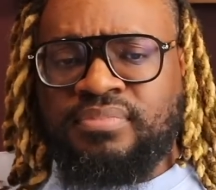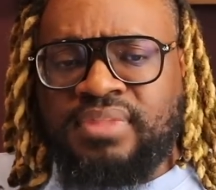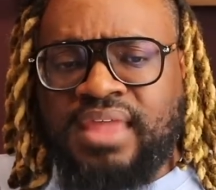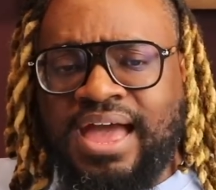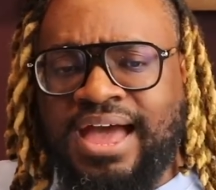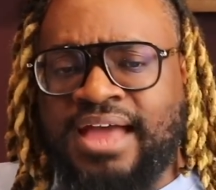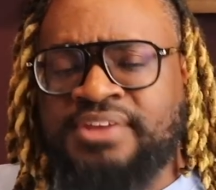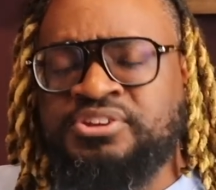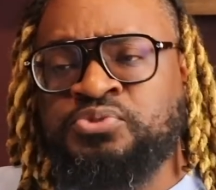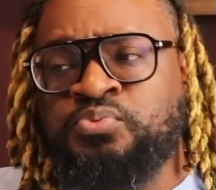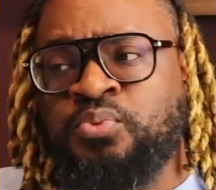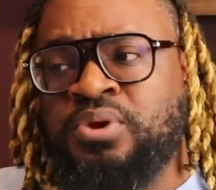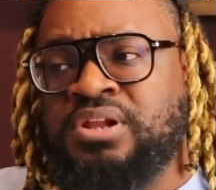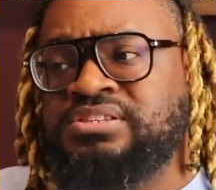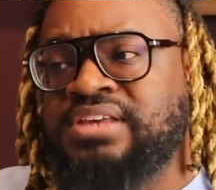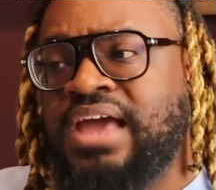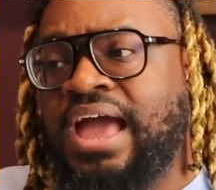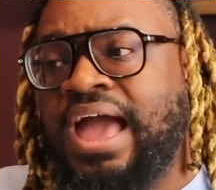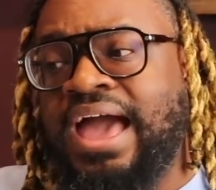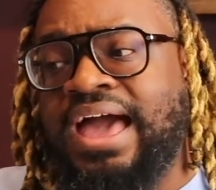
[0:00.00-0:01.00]
I just wanted
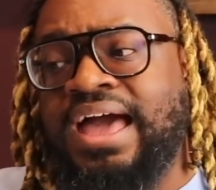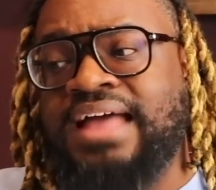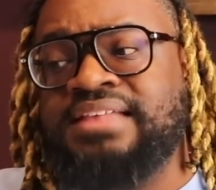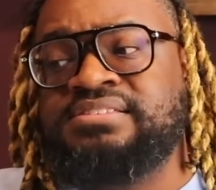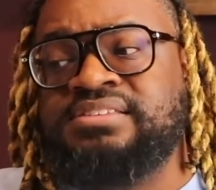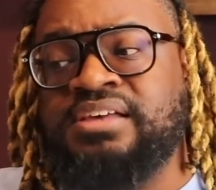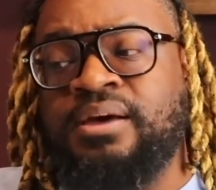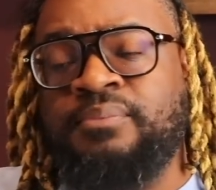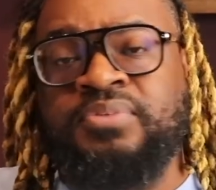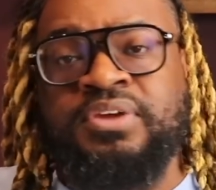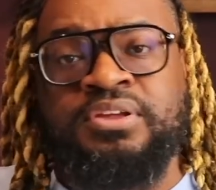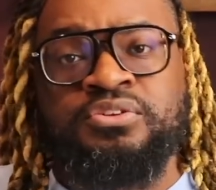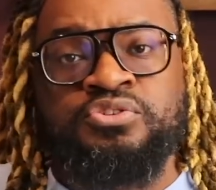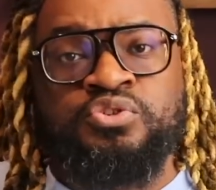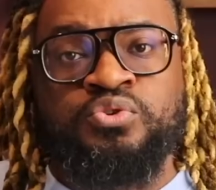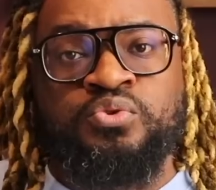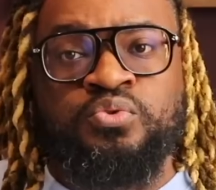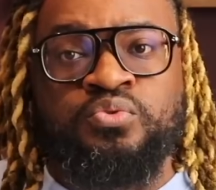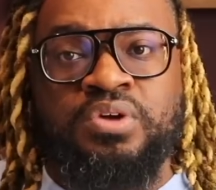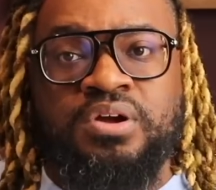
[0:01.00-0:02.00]
to add something
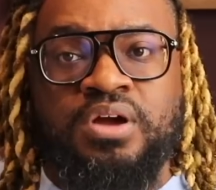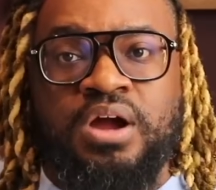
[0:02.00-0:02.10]
to the